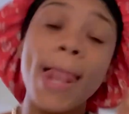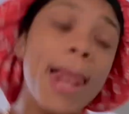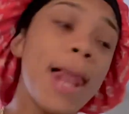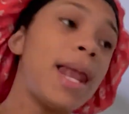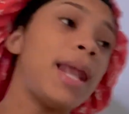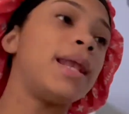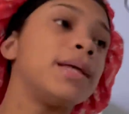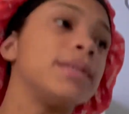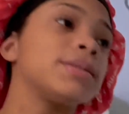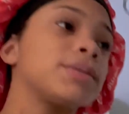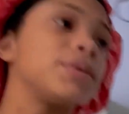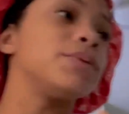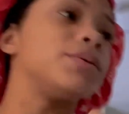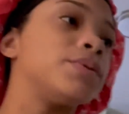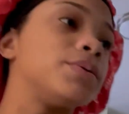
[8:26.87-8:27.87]
let's
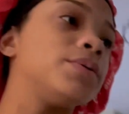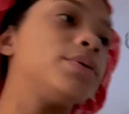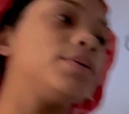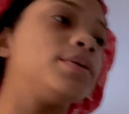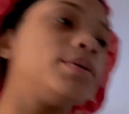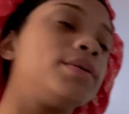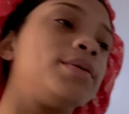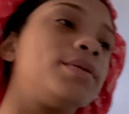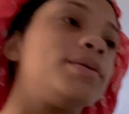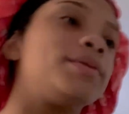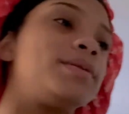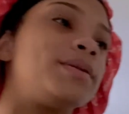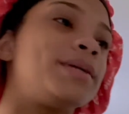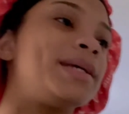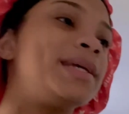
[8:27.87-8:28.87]
go.
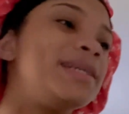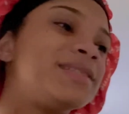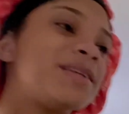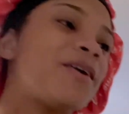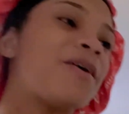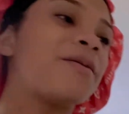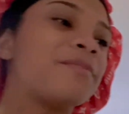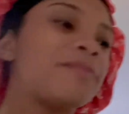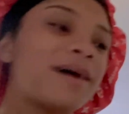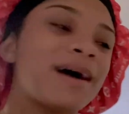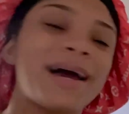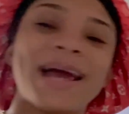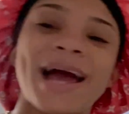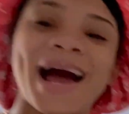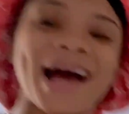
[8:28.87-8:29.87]
He's up. I
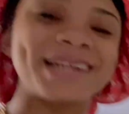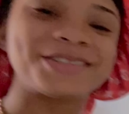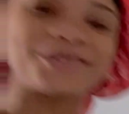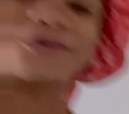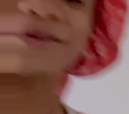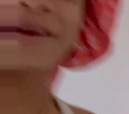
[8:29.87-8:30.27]
had to wake